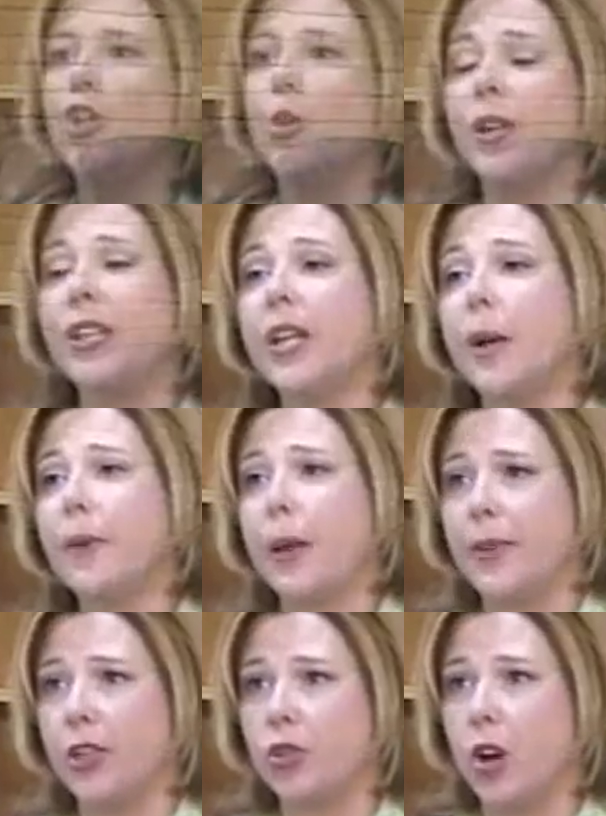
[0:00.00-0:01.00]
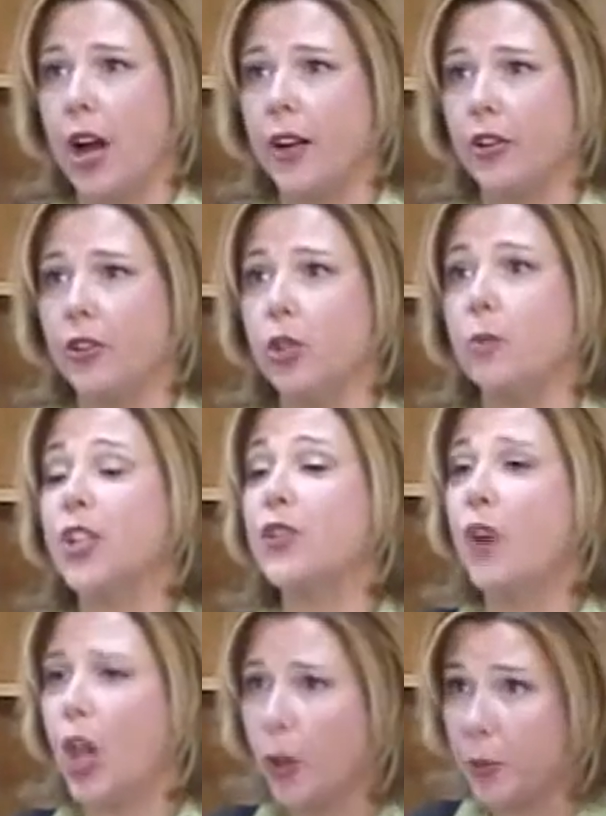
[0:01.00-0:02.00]
During the upcoming trial, you
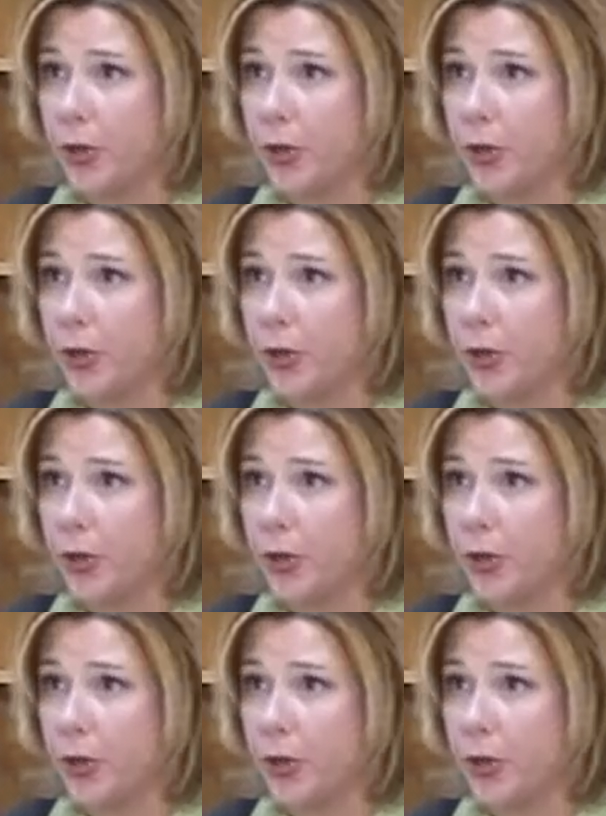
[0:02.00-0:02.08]
must follow